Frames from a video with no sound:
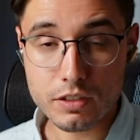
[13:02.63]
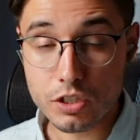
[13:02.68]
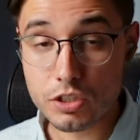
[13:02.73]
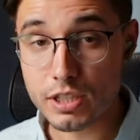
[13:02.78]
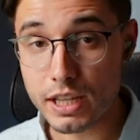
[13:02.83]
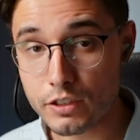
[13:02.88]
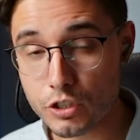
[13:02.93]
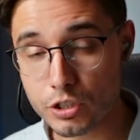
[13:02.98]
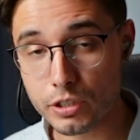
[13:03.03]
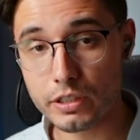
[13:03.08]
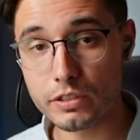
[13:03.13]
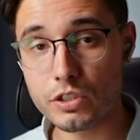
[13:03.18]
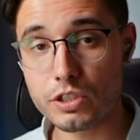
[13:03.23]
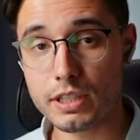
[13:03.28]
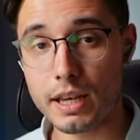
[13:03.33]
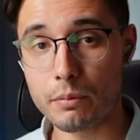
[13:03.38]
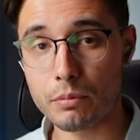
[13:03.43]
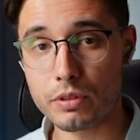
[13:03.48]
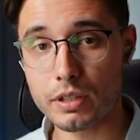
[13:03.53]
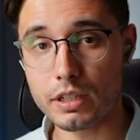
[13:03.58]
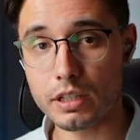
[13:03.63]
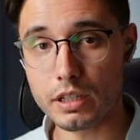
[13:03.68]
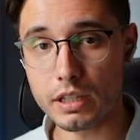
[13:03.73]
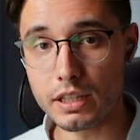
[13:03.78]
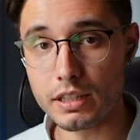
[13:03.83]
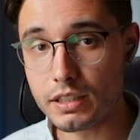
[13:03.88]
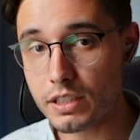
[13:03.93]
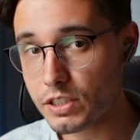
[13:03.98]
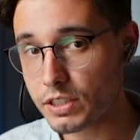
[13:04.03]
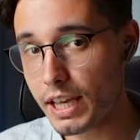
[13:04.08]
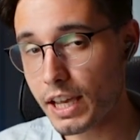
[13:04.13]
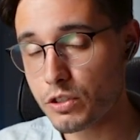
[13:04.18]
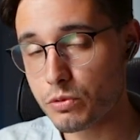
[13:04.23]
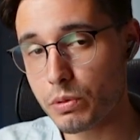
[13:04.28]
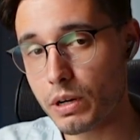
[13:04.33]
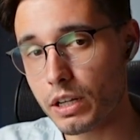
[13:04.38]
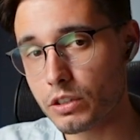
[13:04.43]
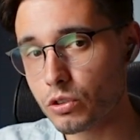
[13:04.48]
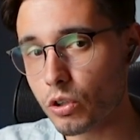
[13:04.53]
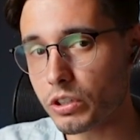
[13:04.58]
essentially the same thing. In this case,
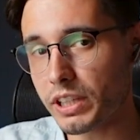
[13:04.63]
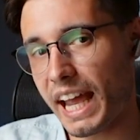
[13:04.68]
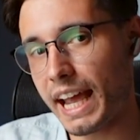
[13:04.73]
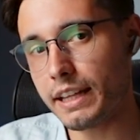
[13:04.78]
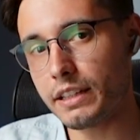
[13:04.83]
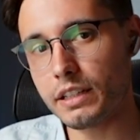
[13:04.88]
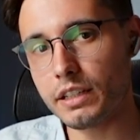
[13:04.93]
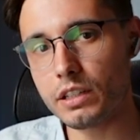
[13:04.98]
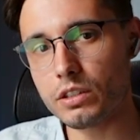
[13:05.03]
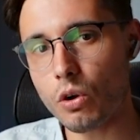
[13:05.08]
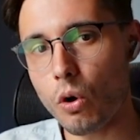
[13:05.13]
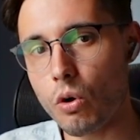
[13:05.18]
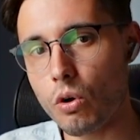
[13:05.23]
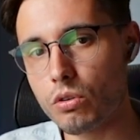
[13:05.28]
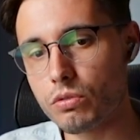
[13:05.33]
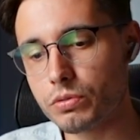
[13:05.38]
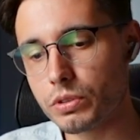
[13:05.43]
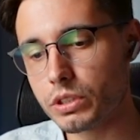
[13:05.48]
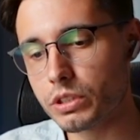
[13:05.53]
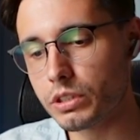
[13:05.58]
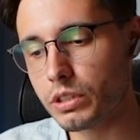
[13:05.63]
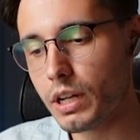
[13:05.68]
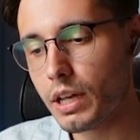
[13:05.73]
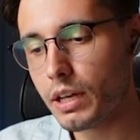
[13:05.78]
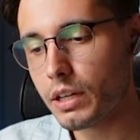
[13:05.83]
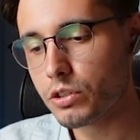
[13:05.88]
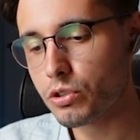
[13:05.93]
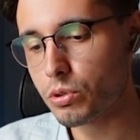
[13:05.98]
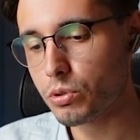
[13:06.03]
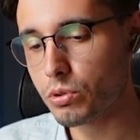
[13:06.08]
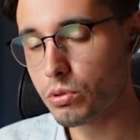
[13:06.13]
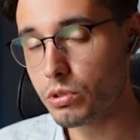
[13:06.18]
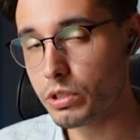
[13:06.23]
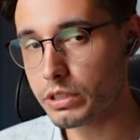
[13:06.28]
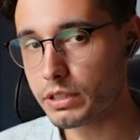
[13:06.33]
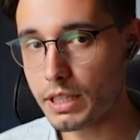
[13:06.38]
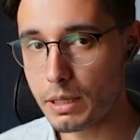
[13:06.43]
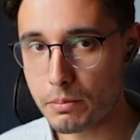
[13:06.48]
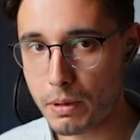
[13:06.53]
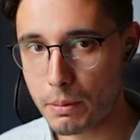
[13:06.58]
we are not handing it over to a
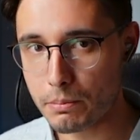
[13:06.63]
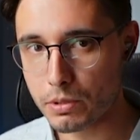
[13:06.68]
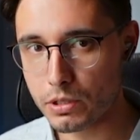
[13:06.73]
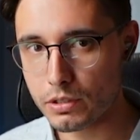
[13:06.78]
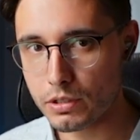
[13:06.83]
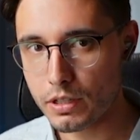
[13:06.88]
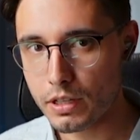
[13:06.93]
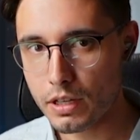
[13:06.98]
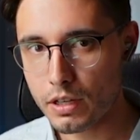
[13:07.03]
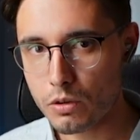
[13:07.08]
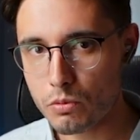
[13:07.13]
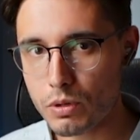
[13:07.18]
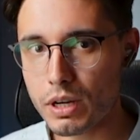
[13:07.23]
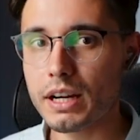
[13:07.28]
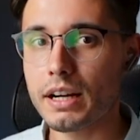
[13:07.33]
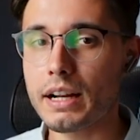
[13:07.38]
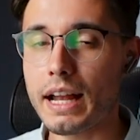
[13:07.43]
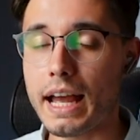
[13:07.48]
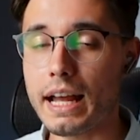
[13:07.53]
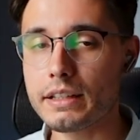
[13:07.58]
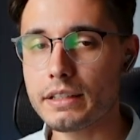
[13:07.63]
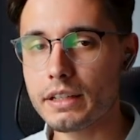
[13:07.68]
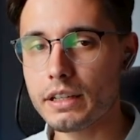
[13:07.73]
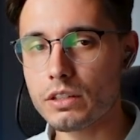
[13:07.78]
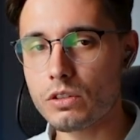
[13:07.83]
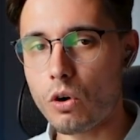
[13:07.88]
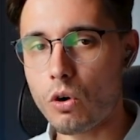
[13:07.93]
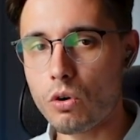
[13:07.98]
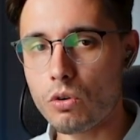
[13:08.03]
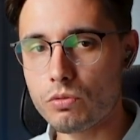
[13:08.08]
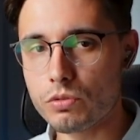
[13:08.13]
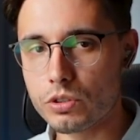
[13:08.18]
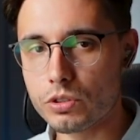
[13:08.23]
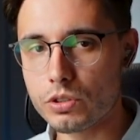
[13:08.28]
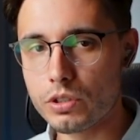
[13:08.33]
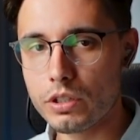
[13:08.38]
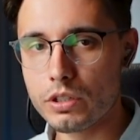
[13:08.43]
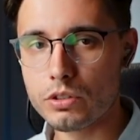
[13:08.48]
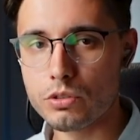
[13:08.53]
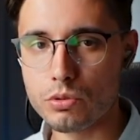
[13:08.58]
team member, we are handing it
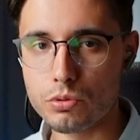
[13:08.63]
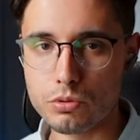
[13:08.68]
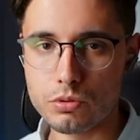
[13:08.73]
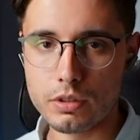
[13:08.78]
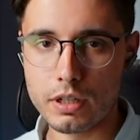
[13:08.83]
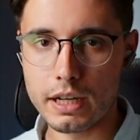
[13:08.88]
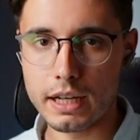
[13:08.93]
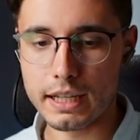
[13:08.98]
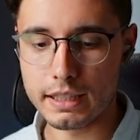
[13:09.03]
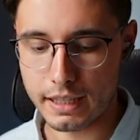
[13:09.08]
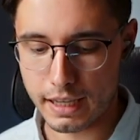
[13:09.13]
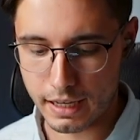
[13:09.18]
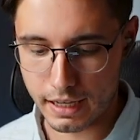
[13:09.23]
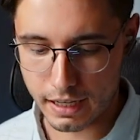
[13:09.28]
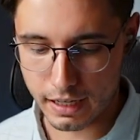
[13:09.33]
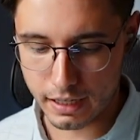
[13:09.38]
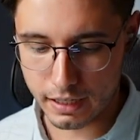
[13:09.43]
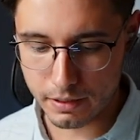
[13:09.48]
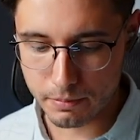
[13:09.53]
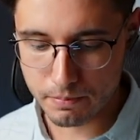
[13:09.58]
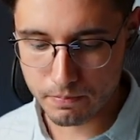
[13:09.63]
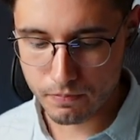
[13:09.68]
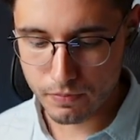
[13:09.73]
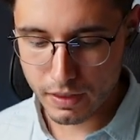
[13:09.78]
over to an AI.